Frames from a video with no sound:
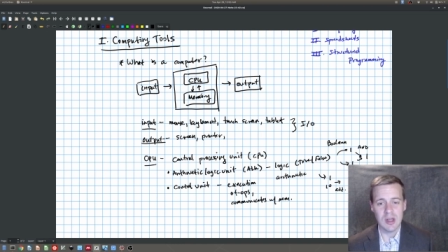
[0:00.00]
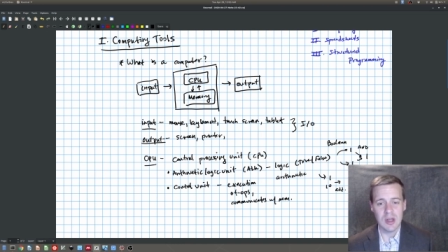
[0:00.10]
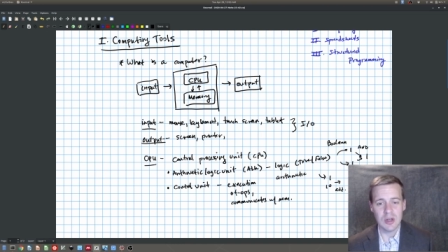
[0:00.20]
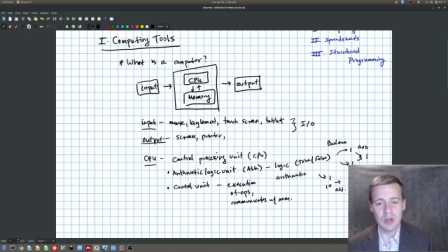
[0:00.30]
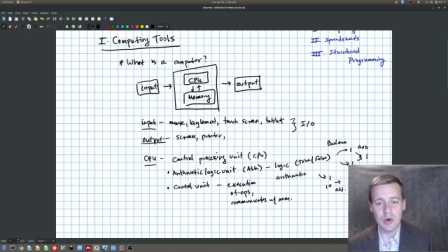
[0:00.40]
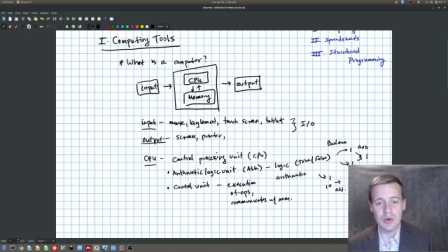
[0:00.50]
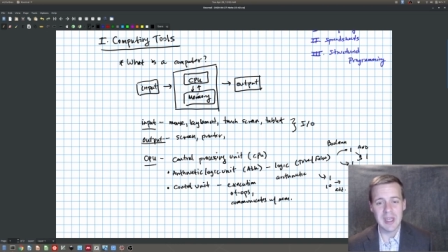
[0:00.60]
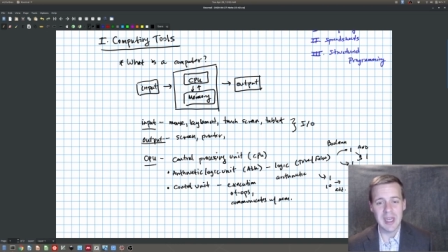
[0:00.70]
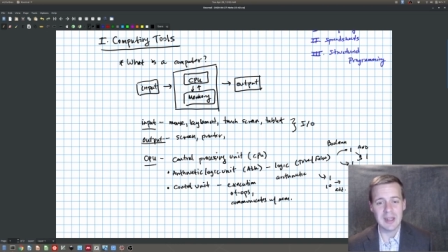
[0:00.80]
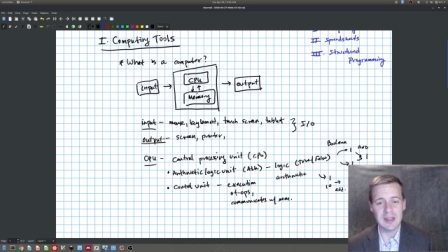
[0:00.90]
go
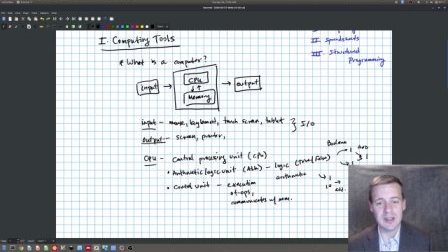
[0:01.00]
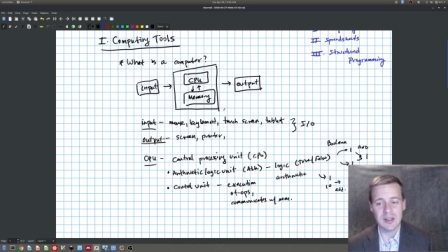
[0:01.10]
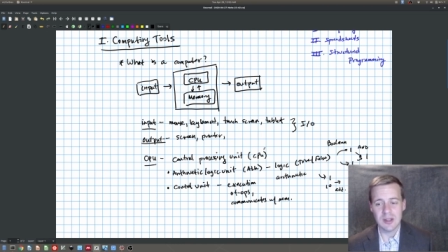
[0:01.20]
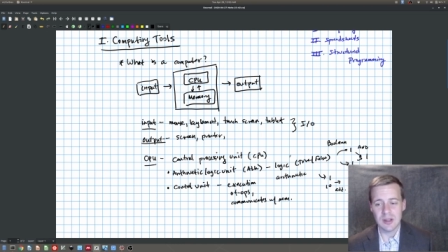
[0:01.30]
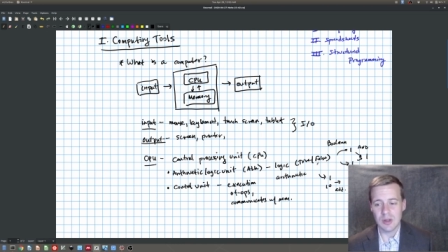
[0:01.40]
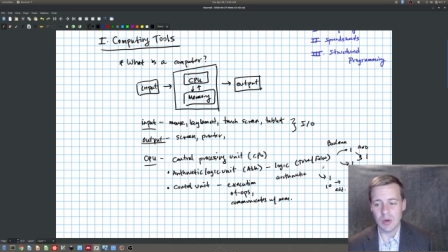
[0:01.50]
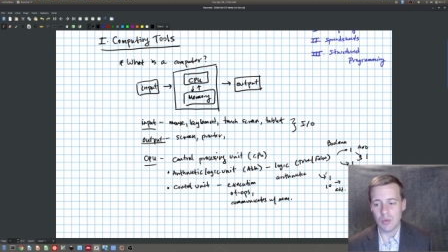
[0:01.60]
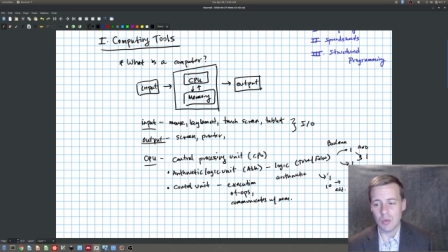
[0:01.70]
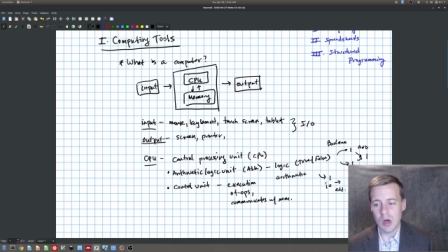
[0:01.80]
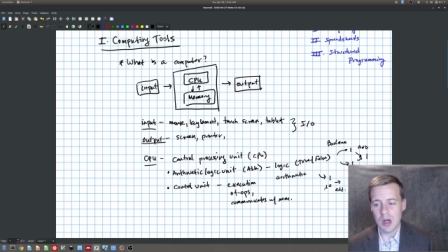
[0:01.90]
get the
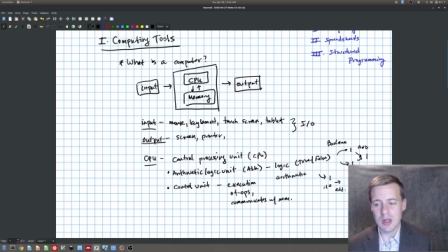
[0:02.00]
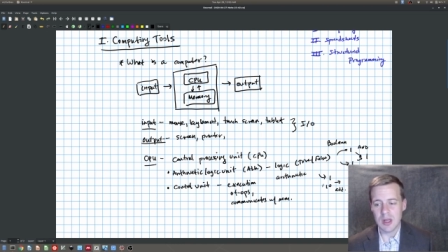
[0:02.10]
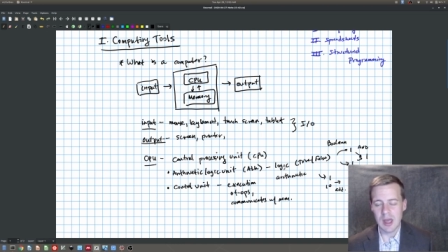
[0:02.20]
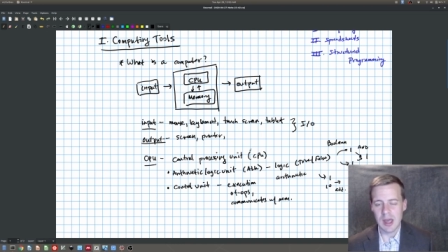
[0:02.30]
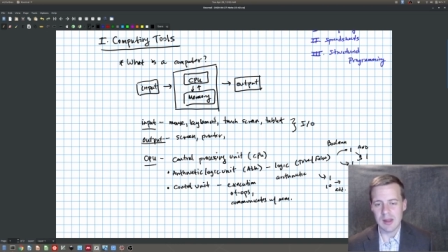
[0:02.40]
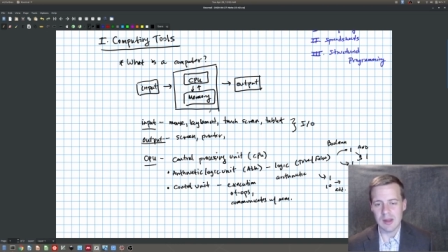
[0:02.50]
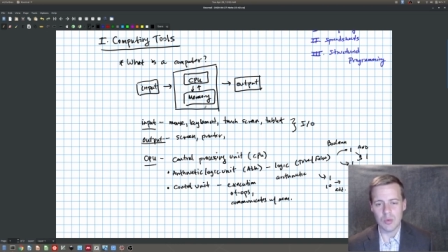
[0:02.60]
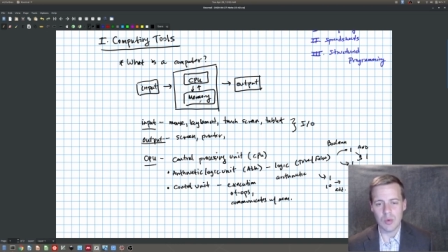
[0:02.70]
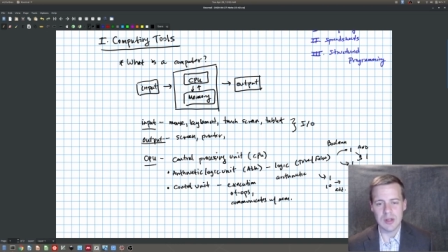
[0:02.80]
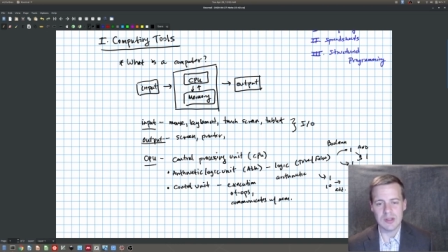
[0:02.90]
1 and the
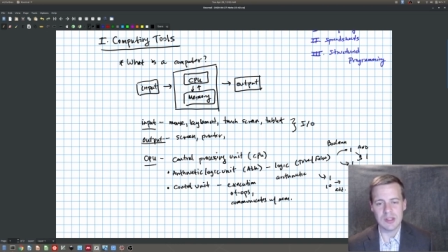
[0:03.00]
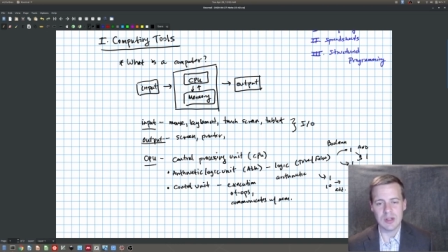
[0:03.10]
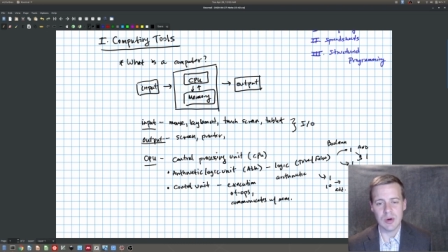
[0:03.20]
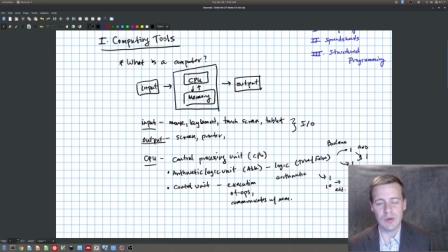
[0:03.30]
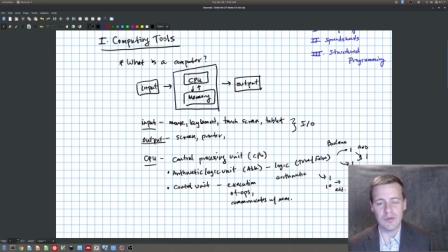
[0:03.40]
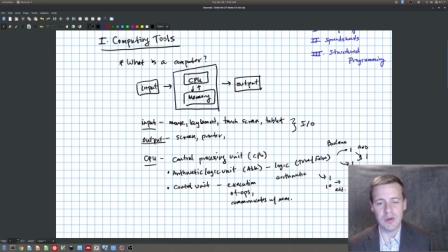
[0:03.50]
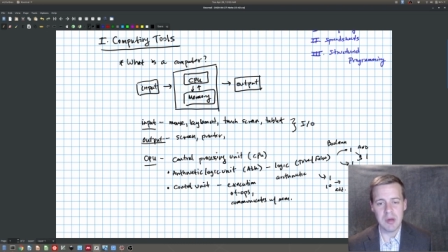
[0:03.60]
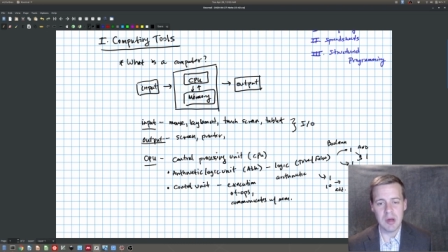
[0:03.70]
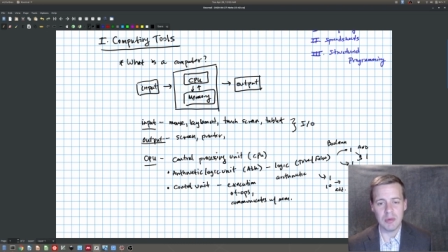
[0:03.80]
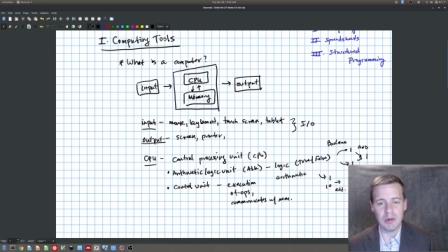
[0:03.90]
1 0 from
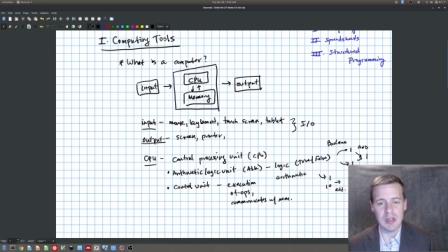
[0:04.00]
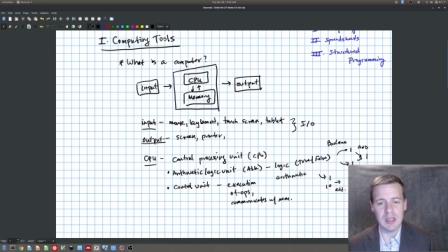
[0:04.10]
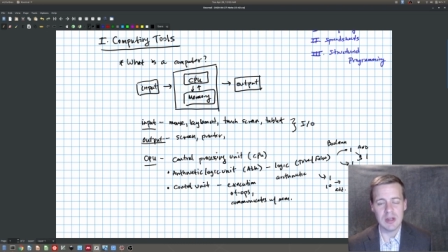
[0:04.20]
memory,